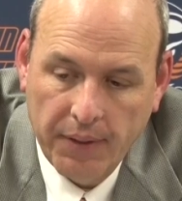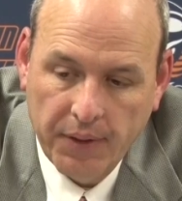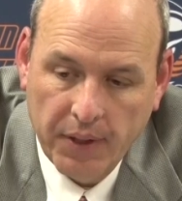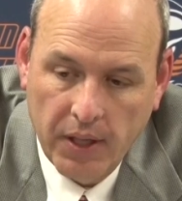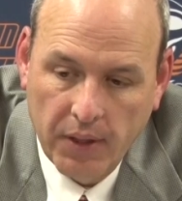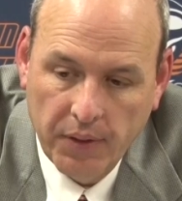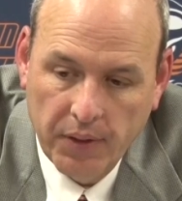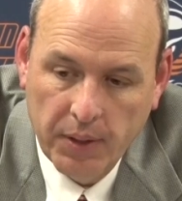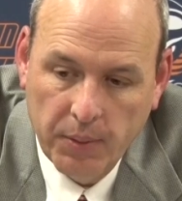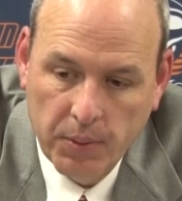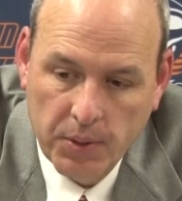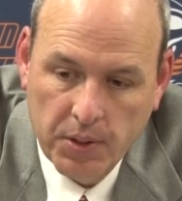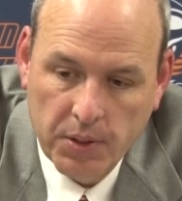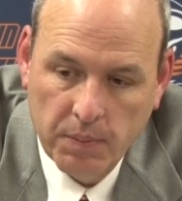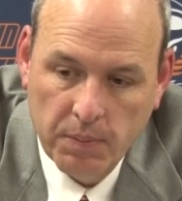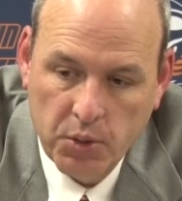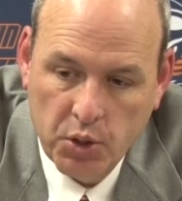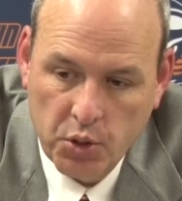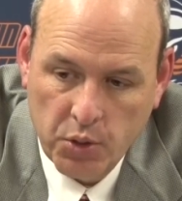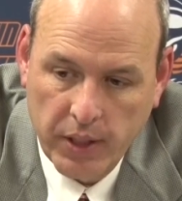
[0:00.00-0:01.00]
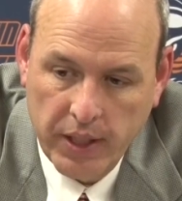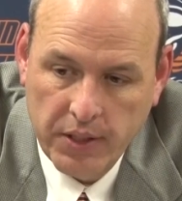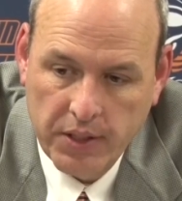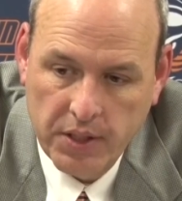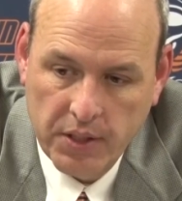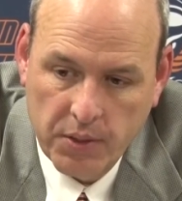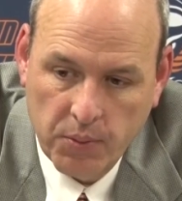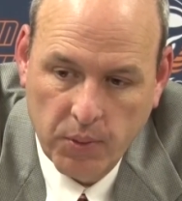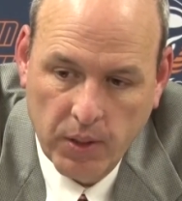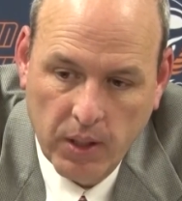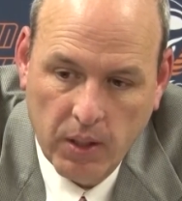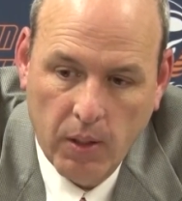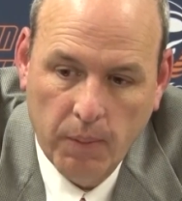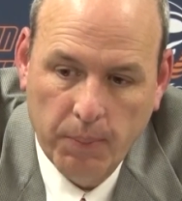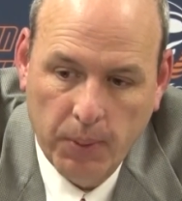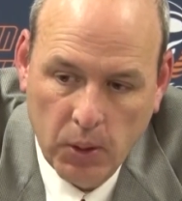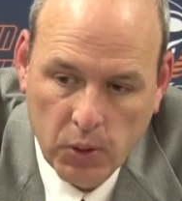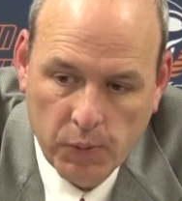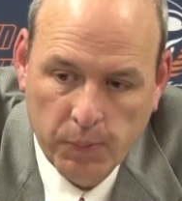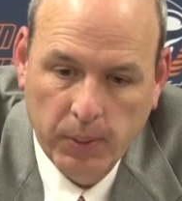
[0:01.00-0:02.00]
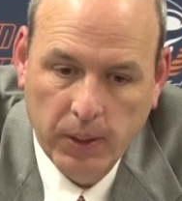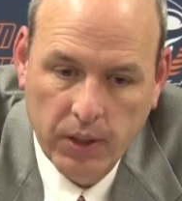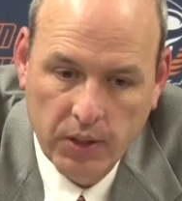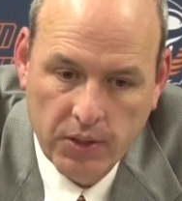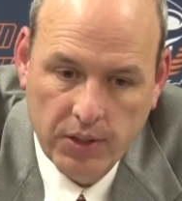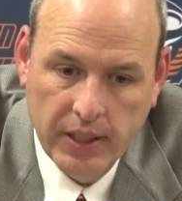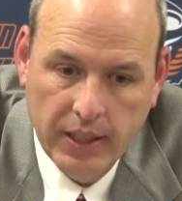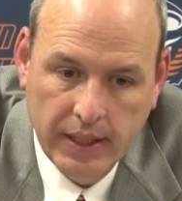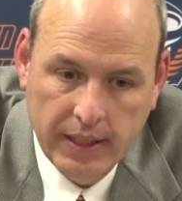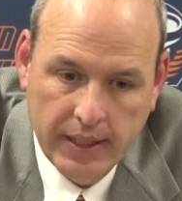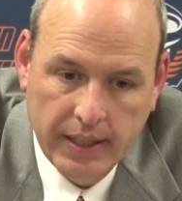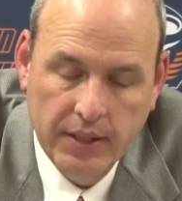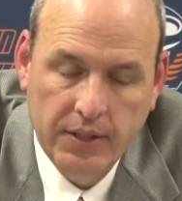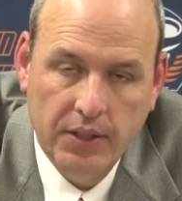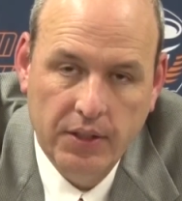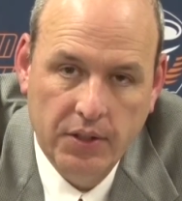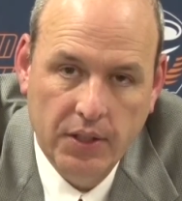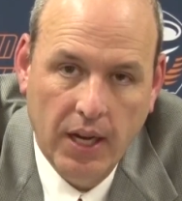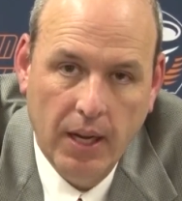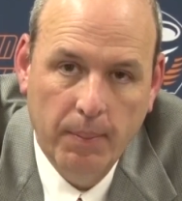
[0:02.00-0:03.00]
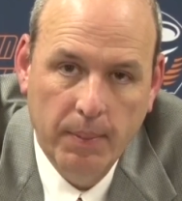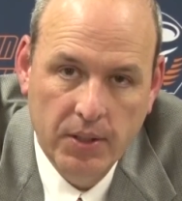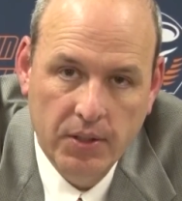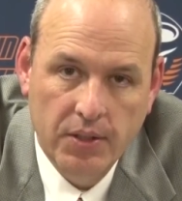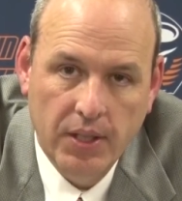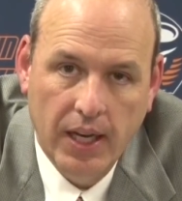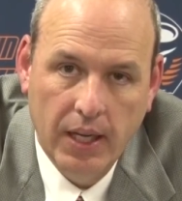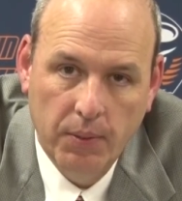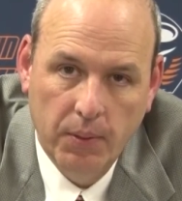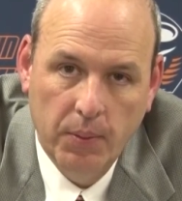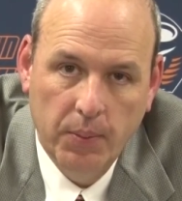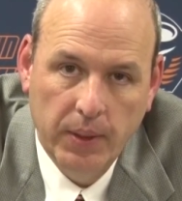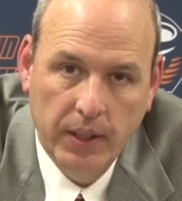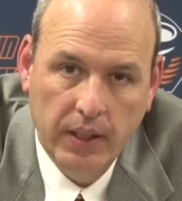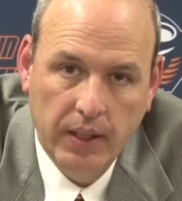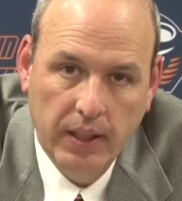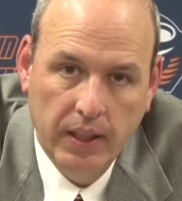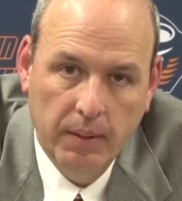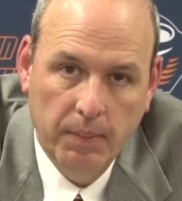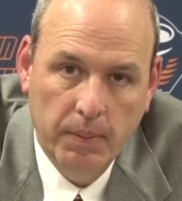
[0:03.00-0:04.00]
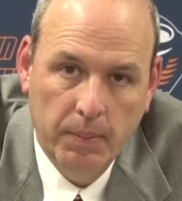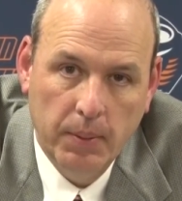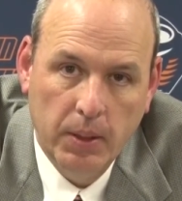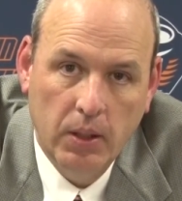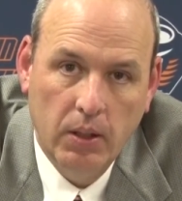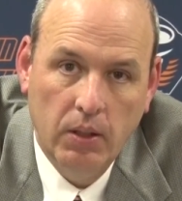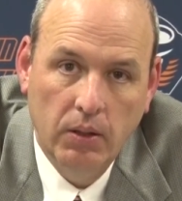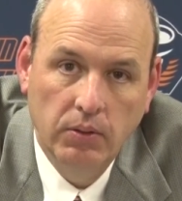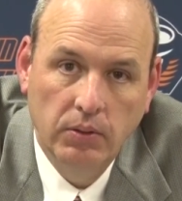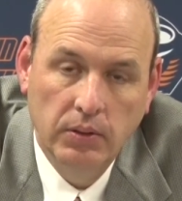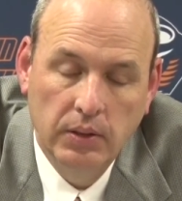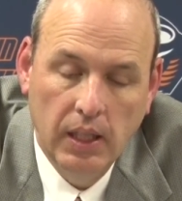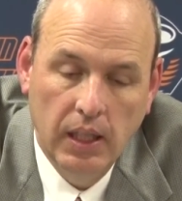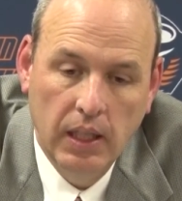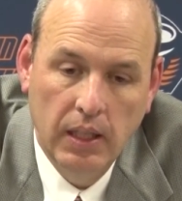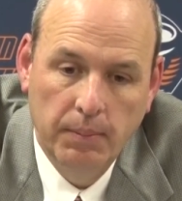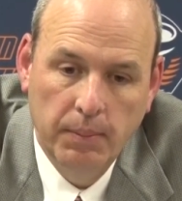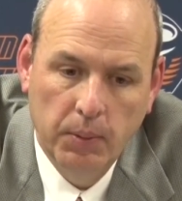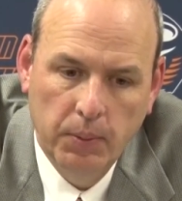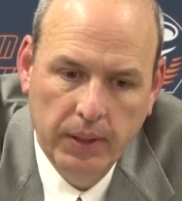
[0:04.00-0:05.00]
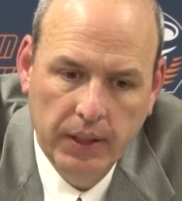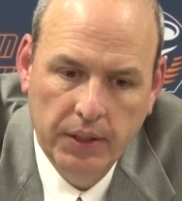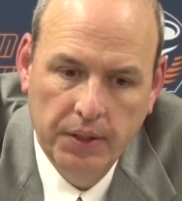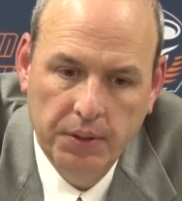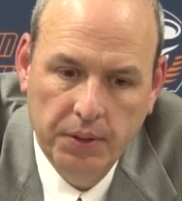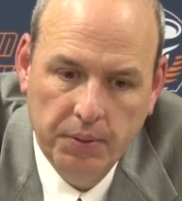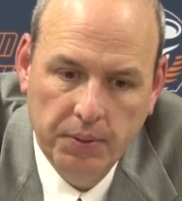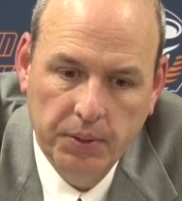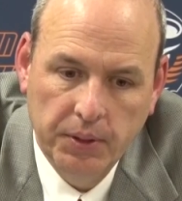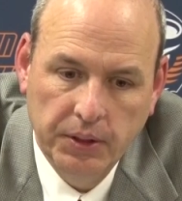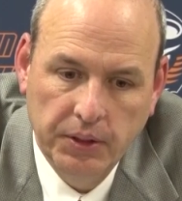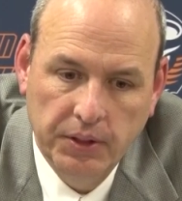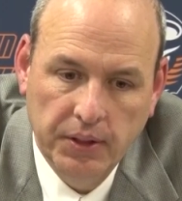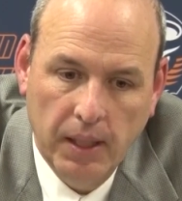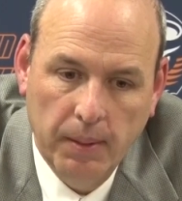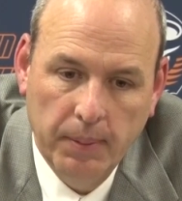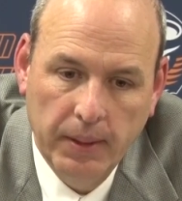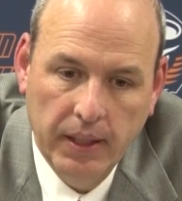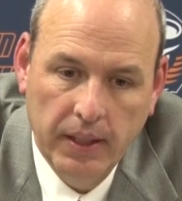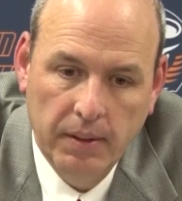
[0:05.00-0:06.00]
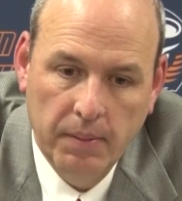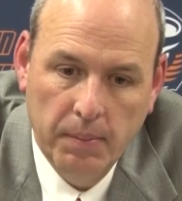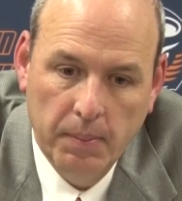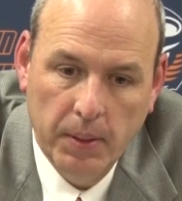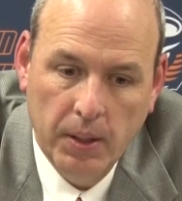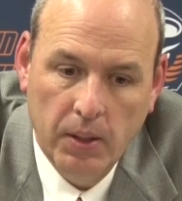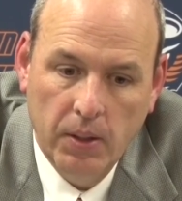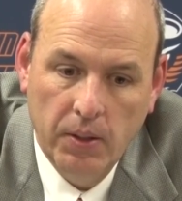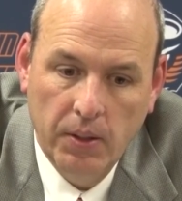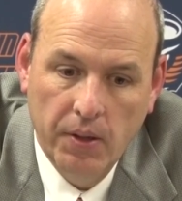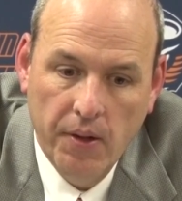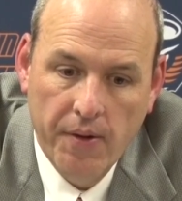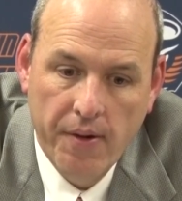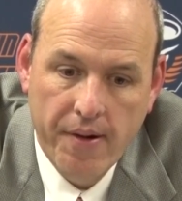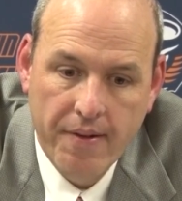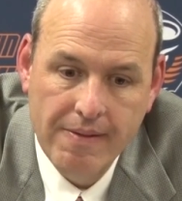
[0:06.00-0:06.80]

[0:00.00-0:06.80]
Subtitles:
thought there were some stretches where our post players did a decent job inside when we could get them the ball. But we didn't do a real good job of getting them the ball.